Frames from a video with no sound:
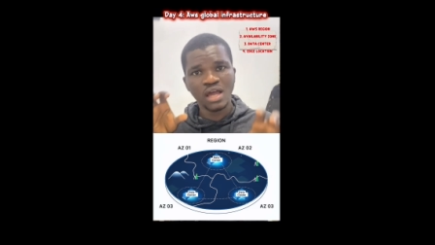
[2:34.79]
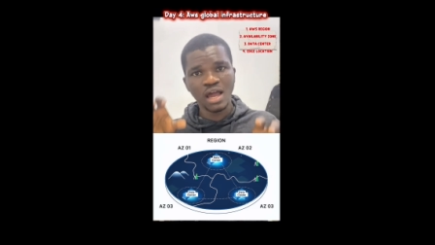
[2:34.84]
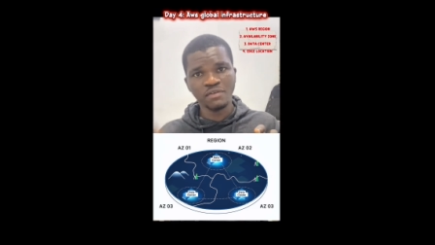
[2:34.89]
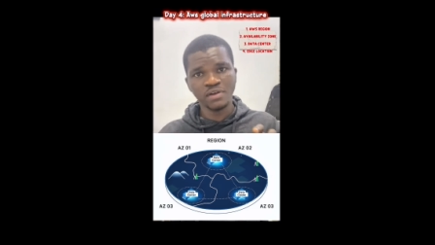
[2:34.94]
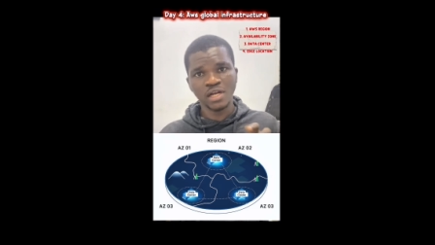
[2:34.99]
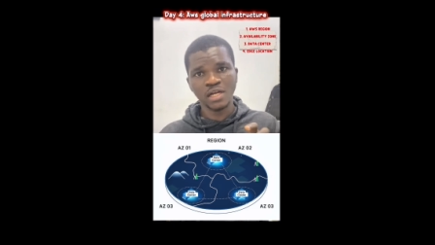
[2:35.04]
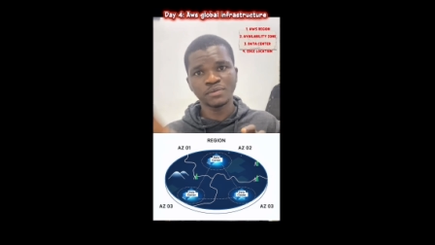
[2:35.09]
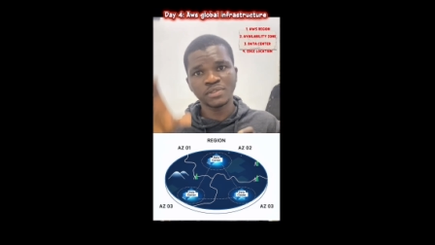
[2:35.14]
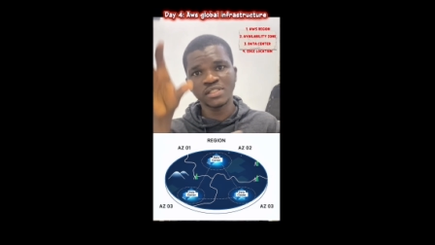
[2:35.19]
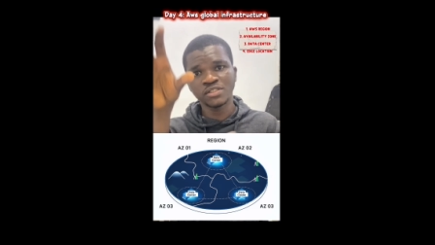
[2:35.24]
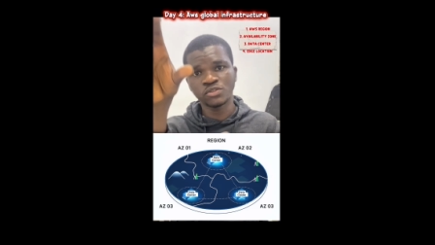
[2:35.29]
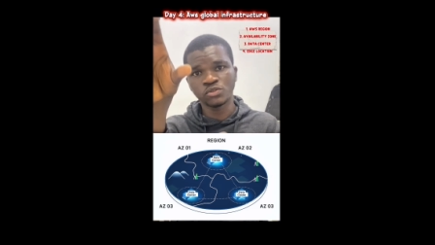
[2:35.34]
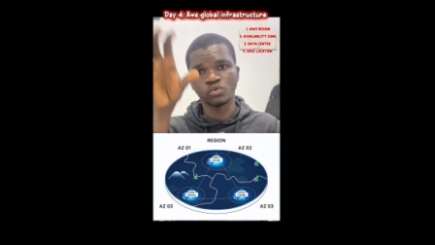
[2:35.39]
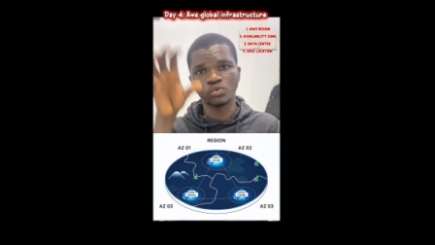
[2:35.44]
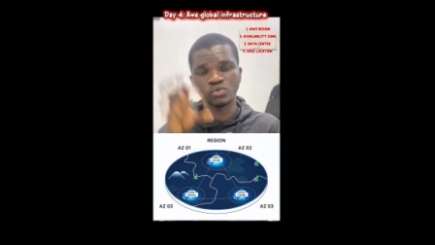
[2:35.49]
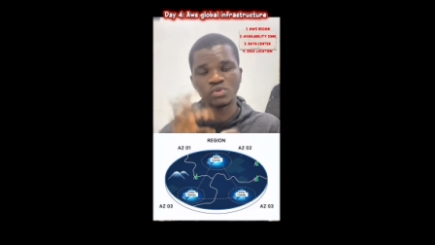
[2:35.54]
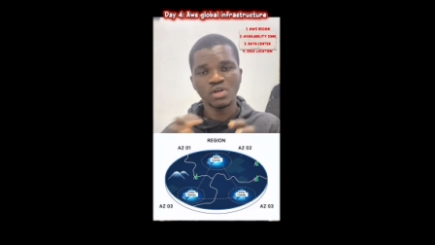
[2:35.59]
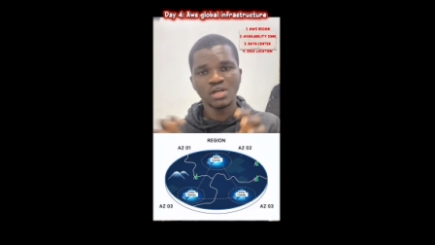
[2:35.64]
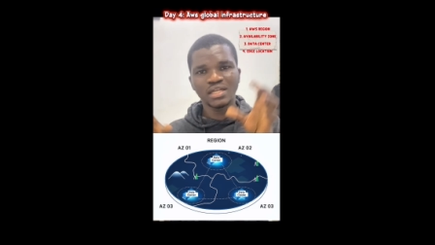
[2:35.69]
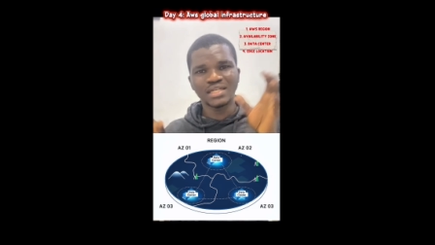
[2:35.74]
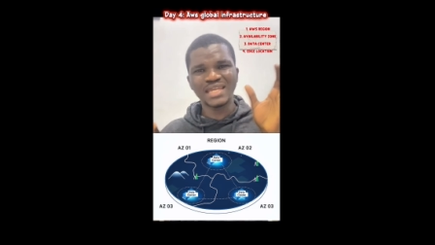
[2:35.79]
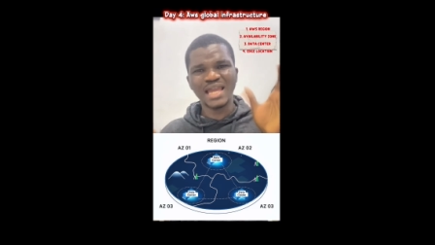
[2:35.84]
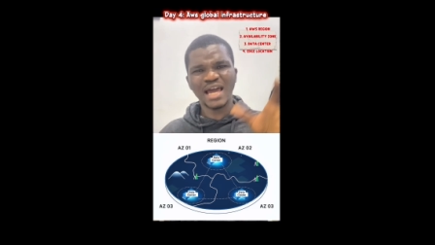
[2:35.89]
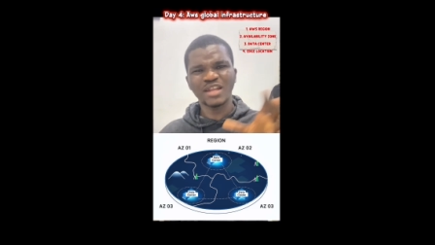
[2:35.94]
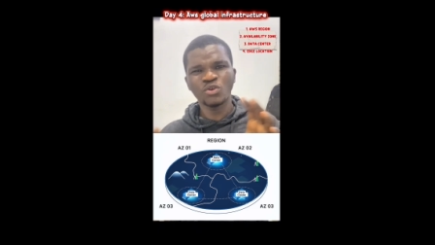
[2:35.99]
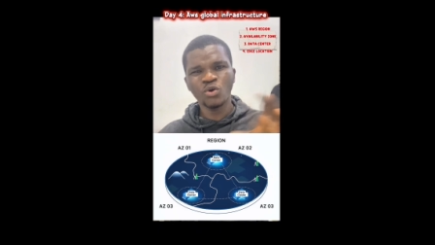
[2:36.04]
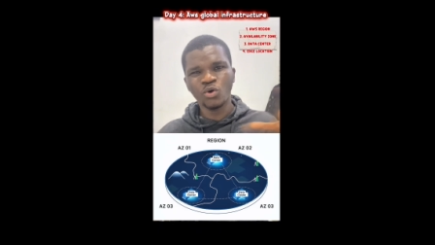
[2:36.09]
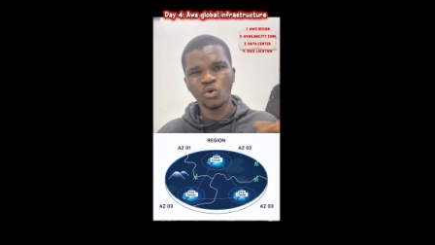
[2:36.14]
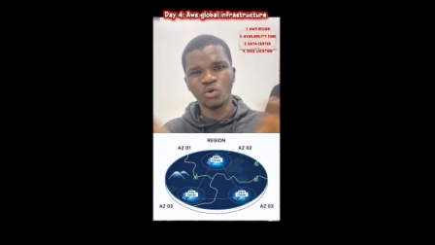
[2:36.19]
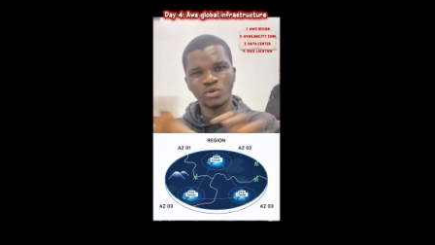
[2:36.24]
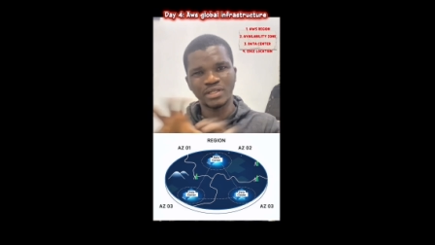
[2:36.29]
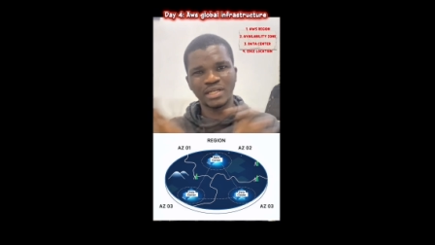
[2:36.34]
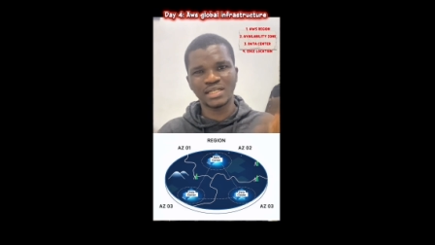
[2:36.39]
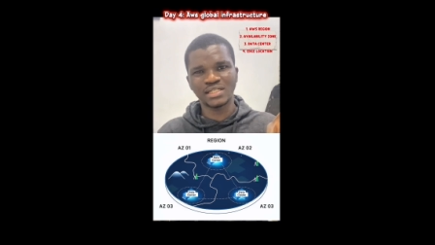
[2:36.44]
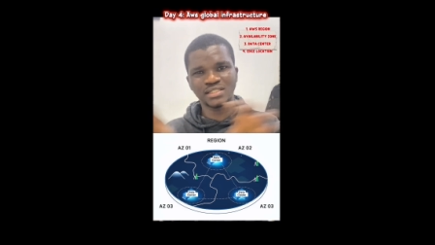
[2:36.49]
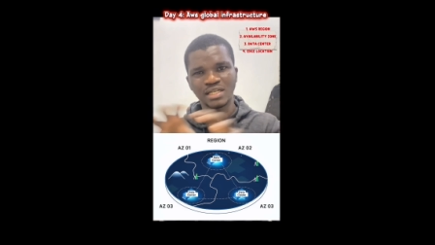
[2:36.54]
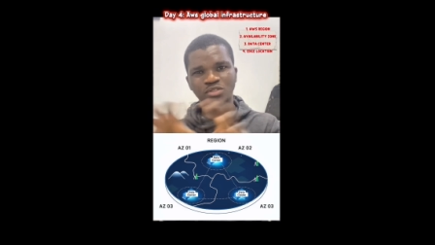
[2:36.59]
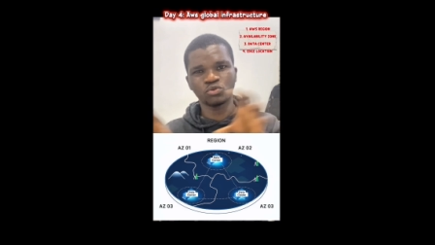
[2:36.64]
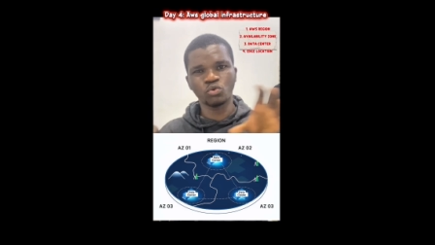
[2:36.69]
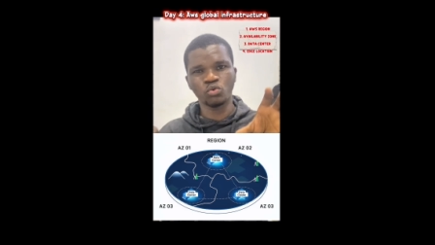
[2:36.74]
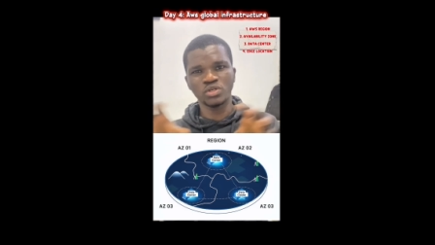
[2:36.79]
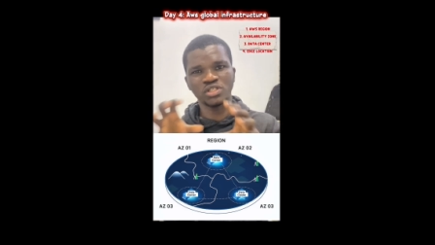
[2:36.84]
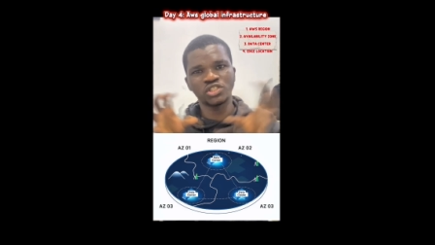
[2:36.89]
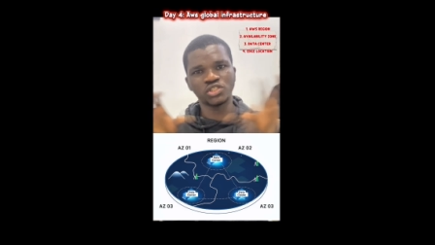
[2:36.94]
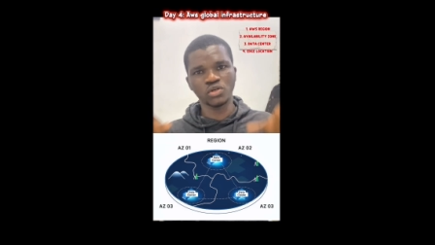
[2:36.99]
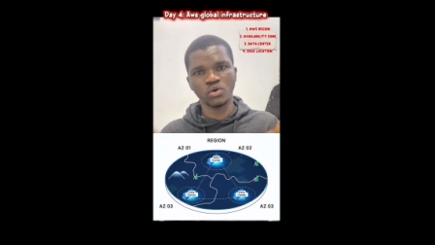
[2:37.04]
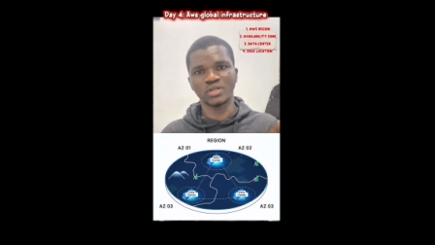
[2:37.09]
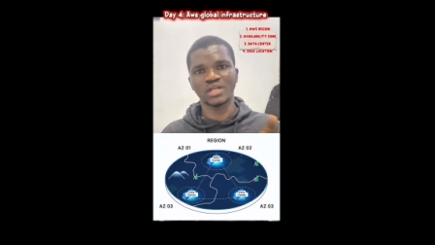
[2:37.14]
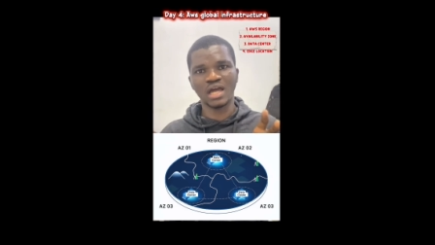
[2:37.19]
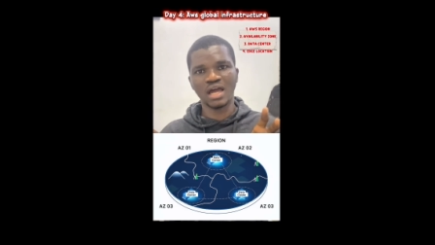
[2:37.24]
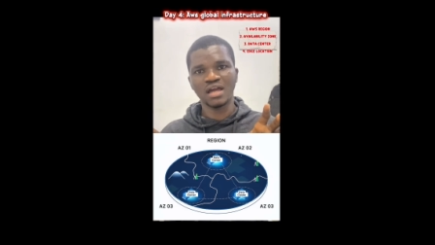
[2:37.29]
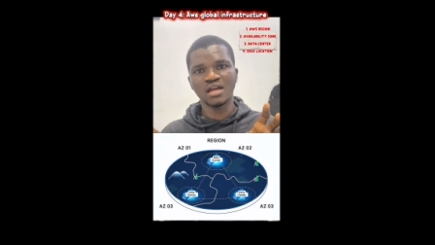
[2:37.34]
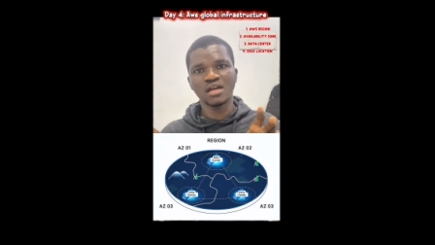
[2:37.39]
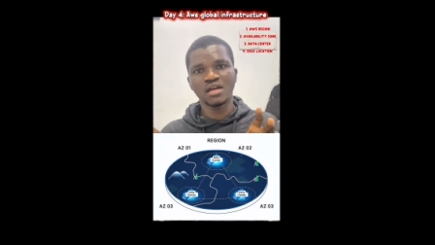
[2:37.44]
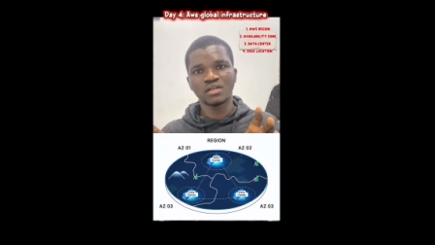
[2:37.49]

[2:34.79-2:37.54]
availability zones, they are not connected to each other.